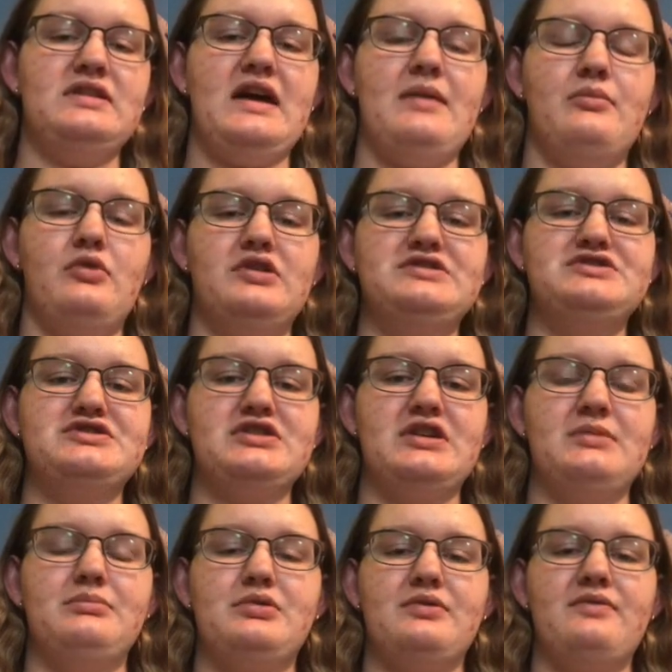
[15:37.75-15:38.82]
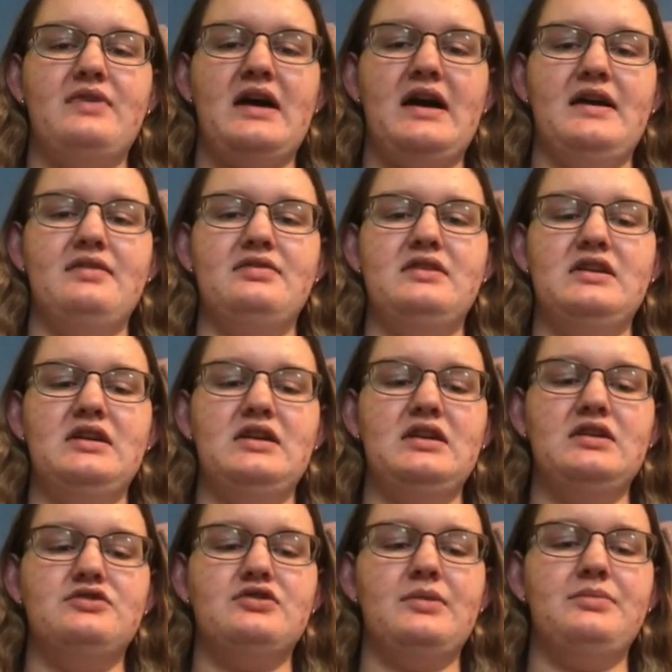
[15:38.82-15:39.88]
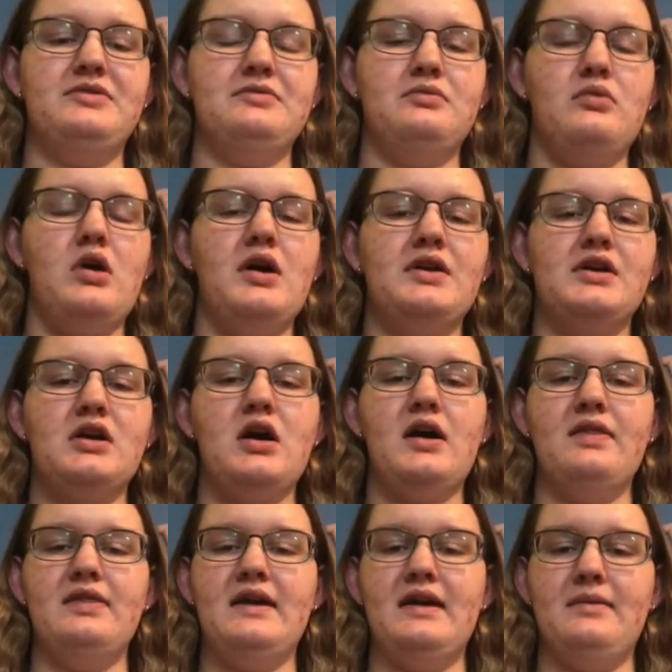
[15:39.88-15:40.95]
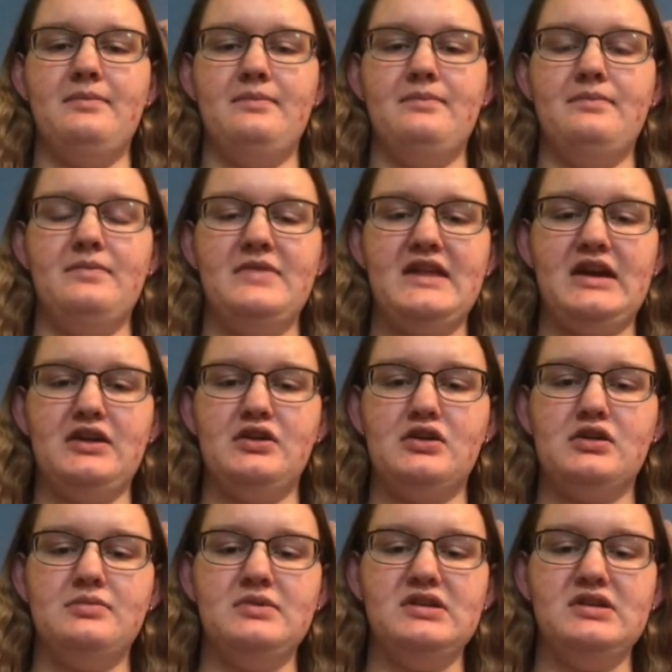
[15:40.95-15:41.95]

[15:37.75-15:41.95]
that moisture and provide the drips of water on them that your